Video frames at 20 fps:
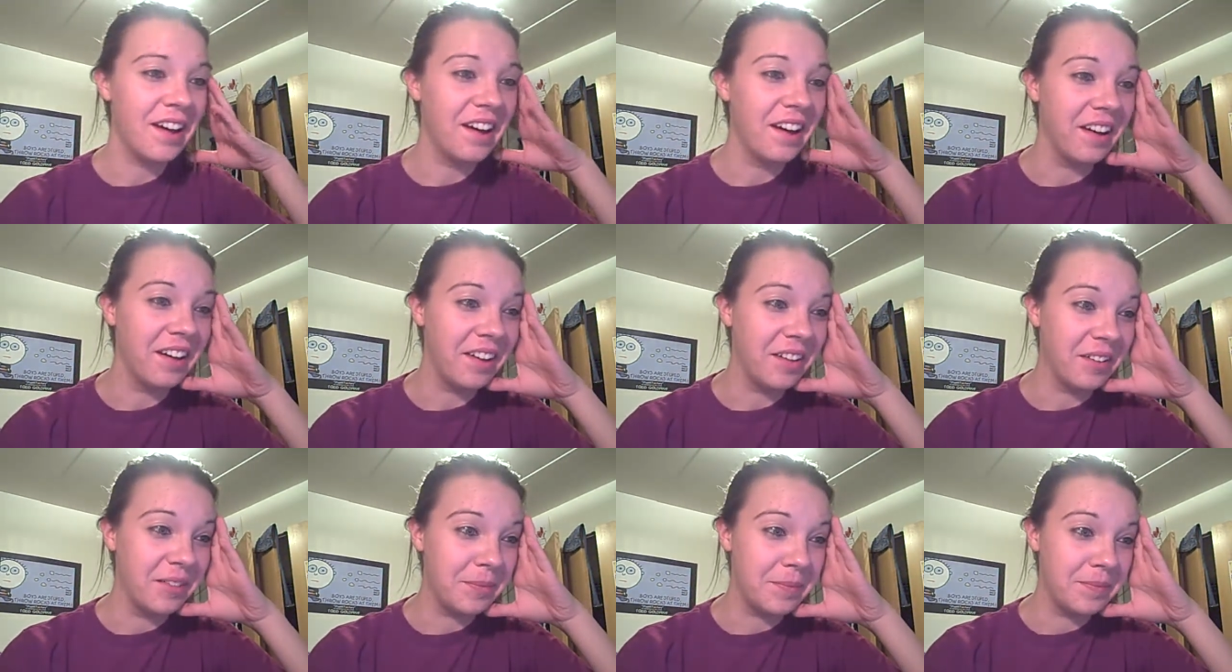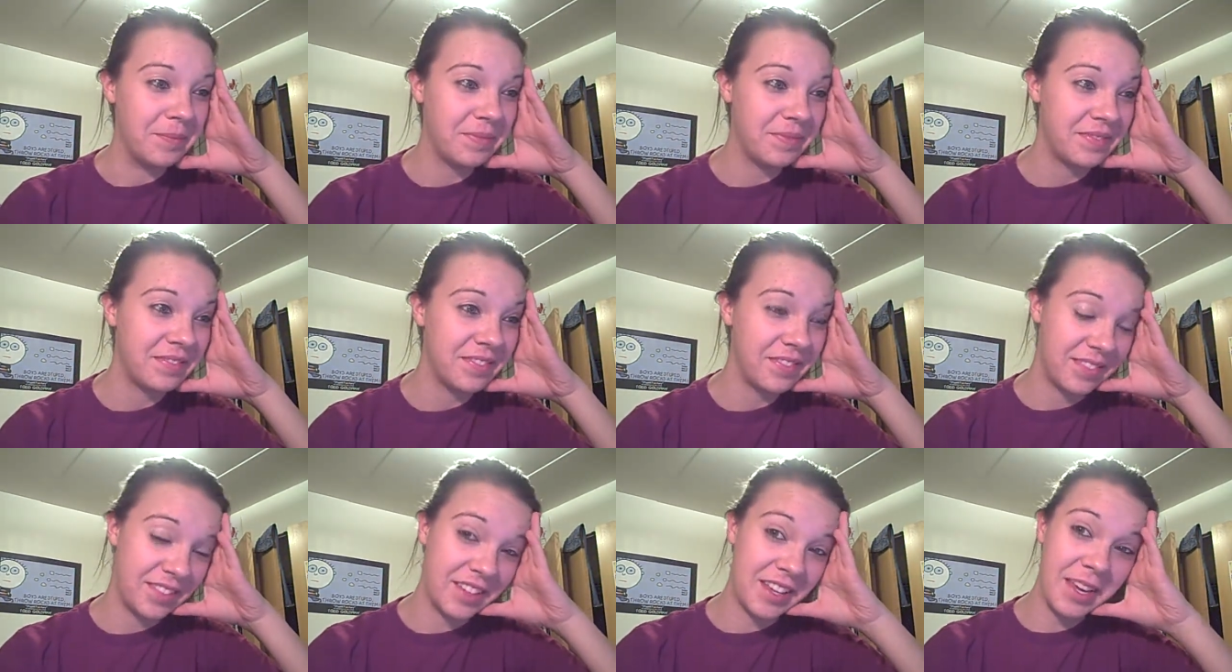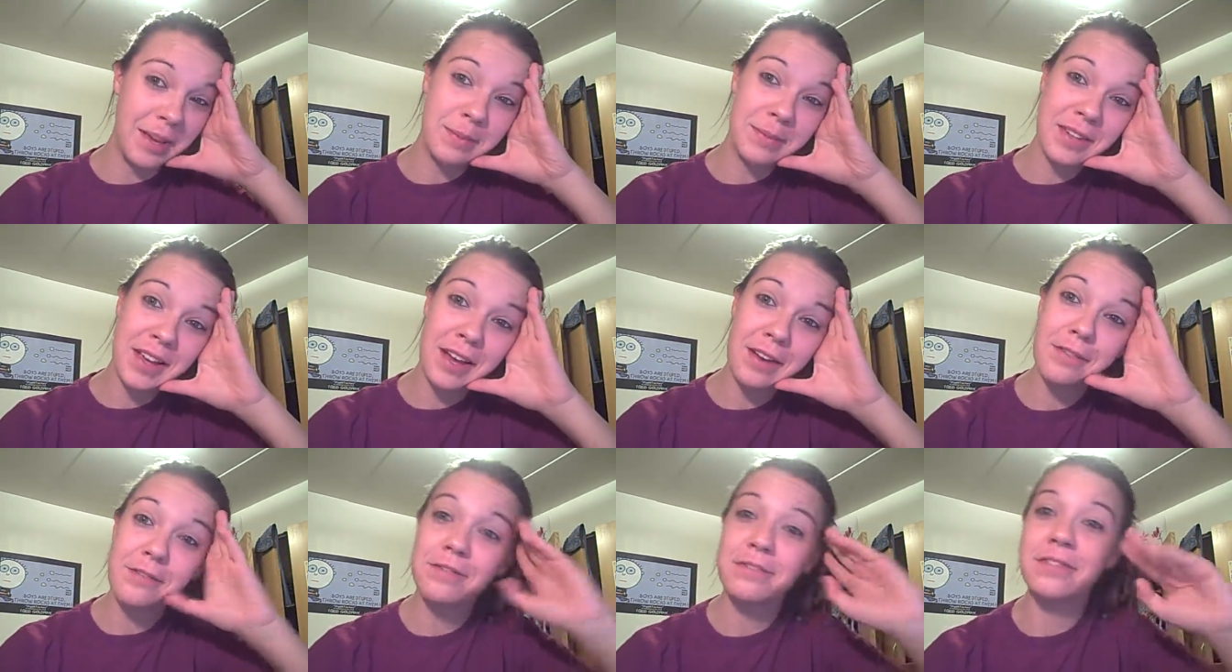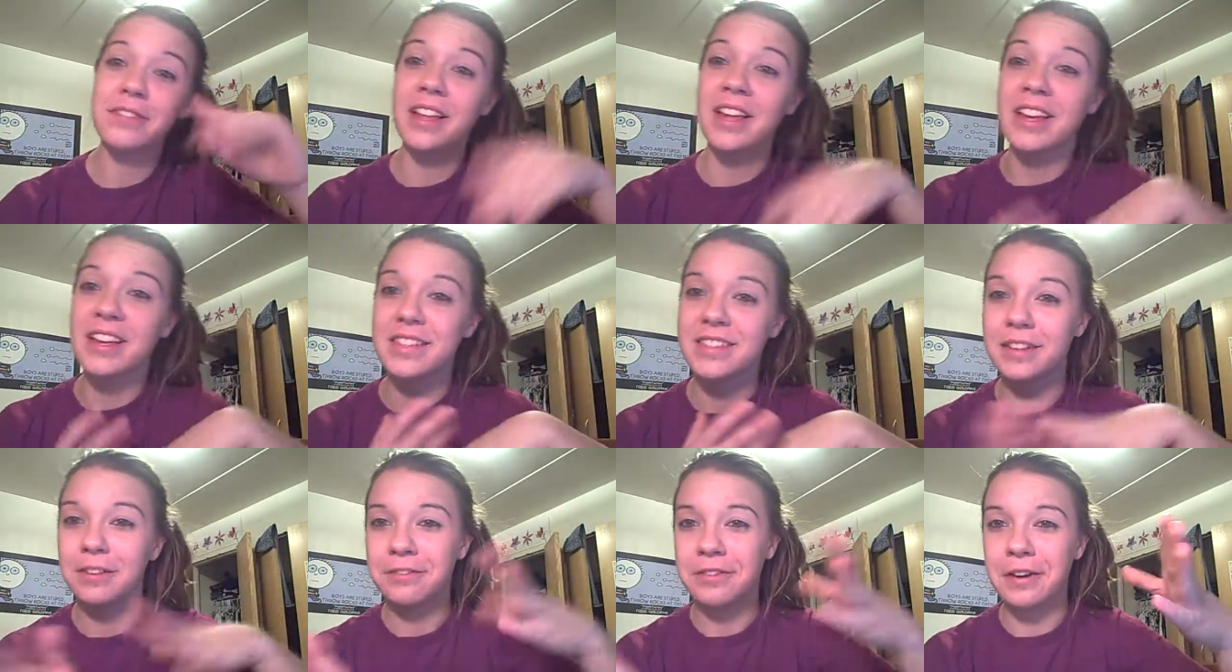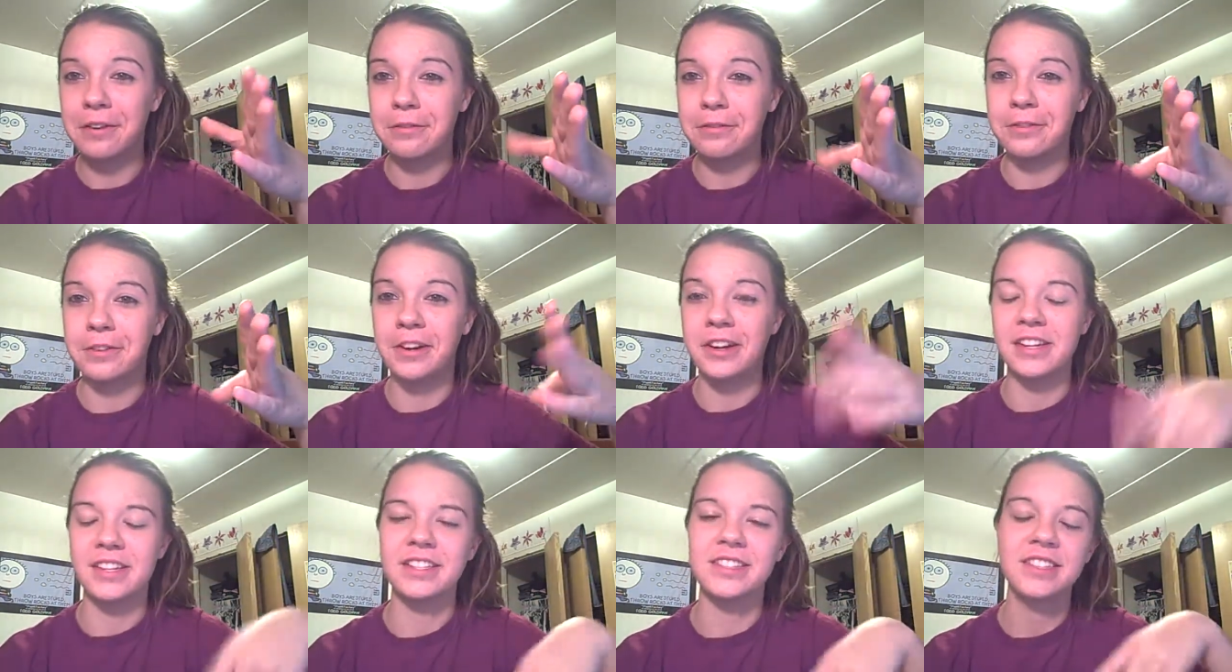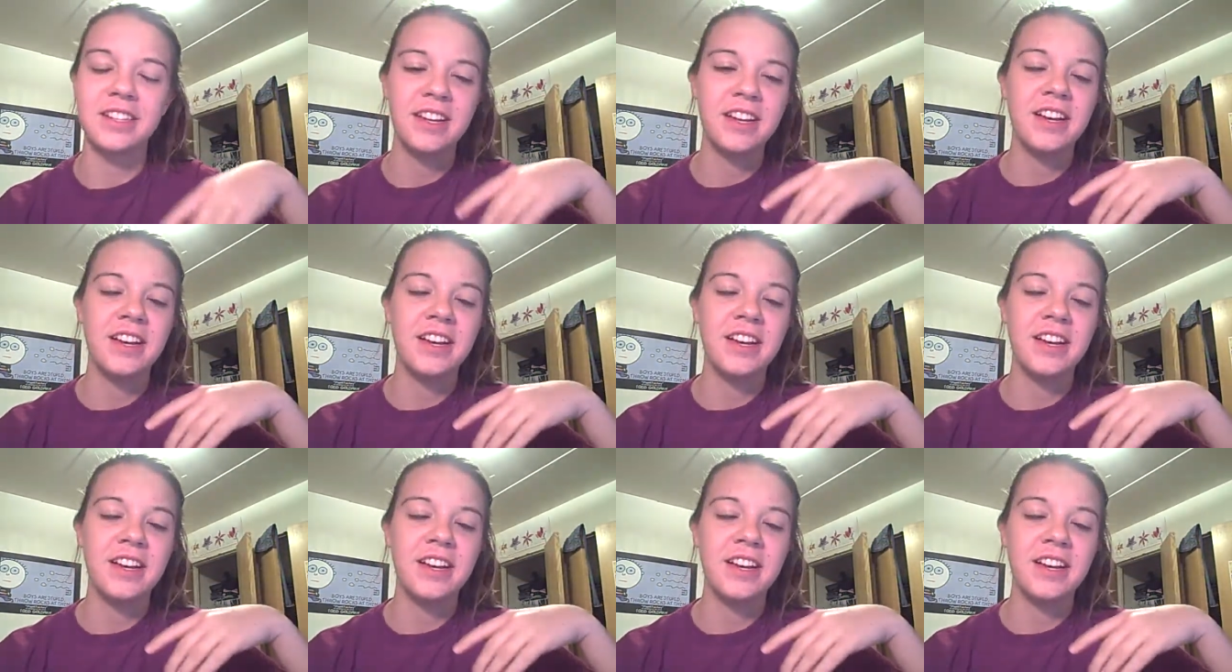Um, the game's kind of laying itself out for us.